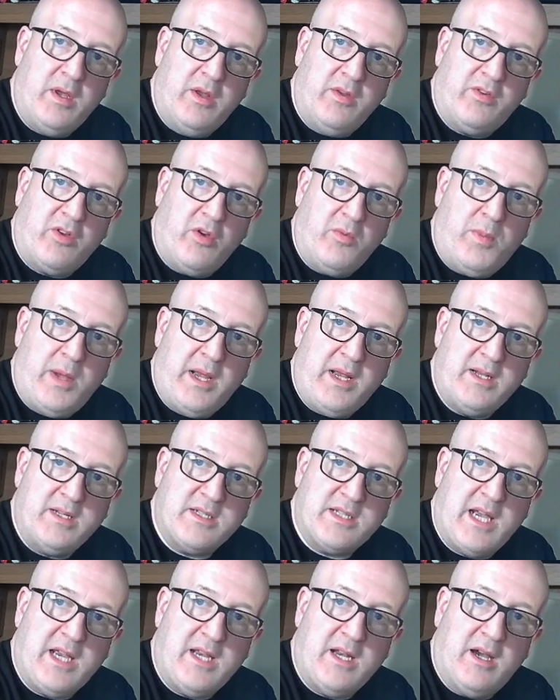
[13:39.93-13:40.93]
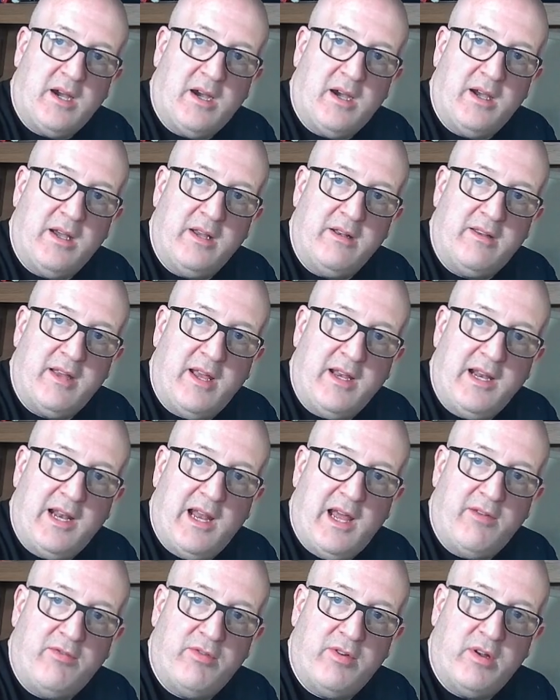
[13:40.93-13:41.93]
So pins 8, 9, 10,
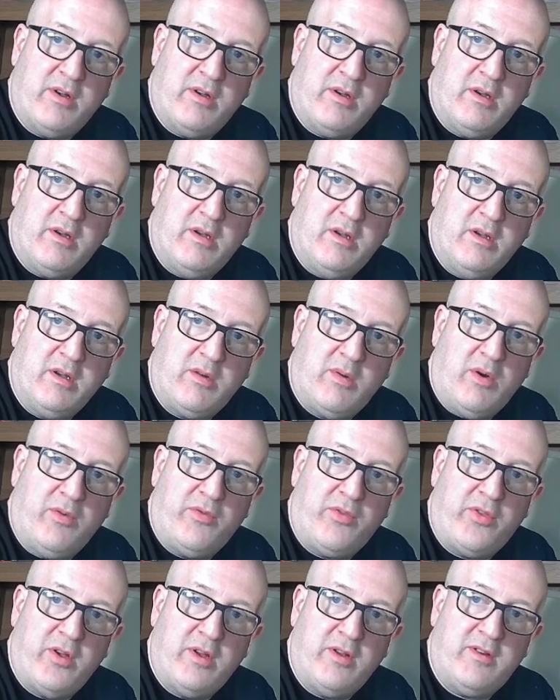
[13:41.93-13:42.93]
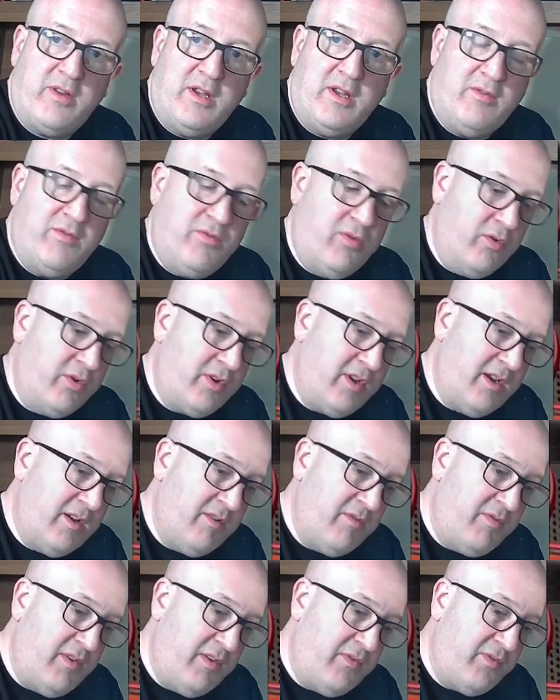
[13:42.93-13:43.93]
11, 12, 13, 14
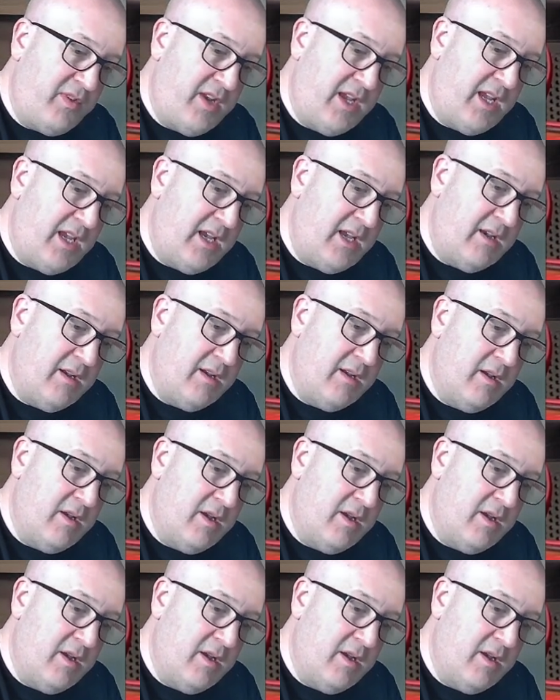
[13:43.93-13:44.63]
and 15